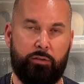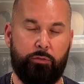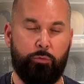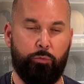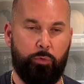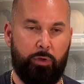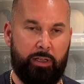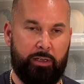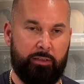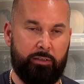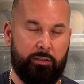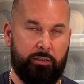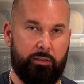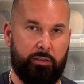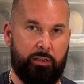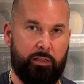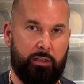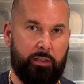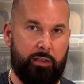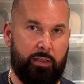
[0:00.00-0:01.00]
One
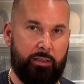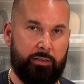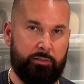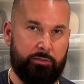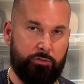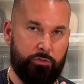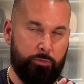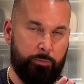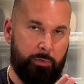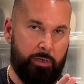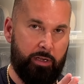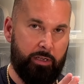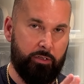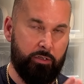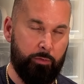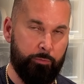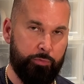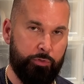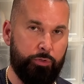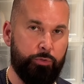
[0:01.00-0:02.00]
to my
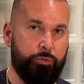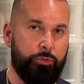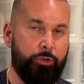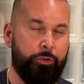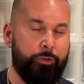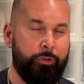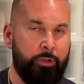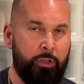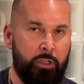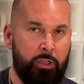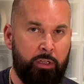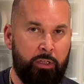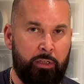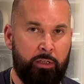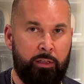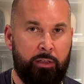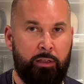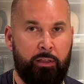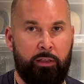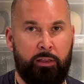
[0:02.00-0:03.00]
computer,
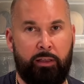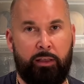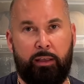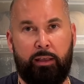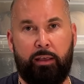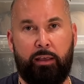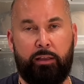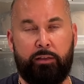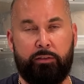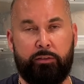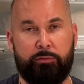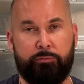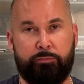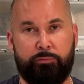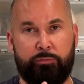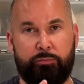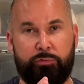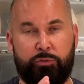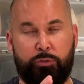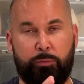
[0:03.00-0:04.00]

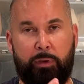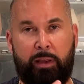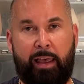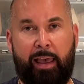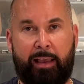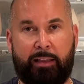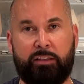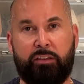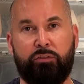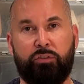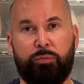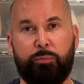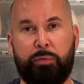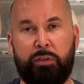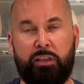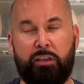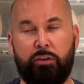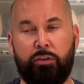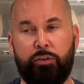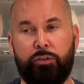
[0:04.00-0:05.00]
to my active
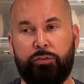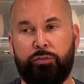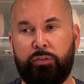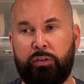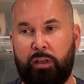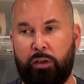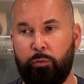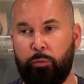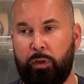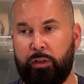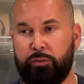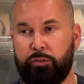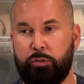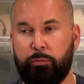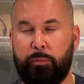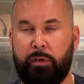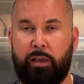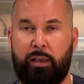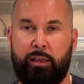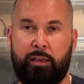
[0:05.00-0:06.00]
speakers, and one to
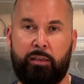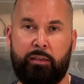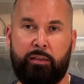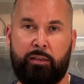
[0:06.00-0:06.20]
my